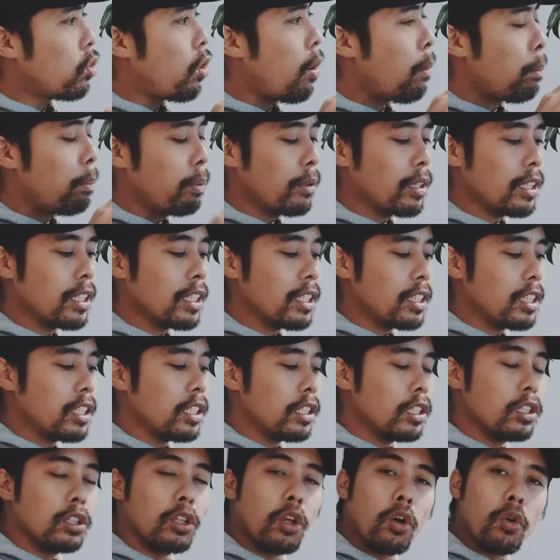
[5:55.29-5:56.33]

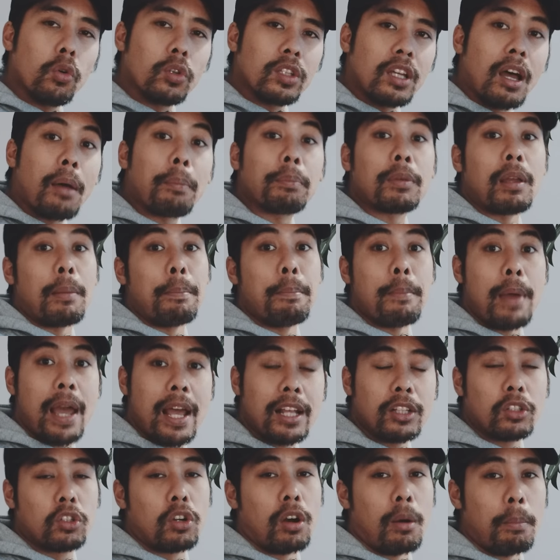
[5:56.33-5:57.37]
completely load up the
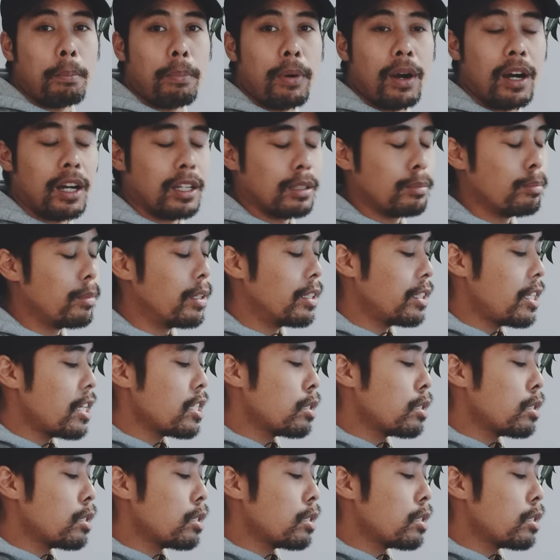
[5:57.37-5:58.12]
main compartment,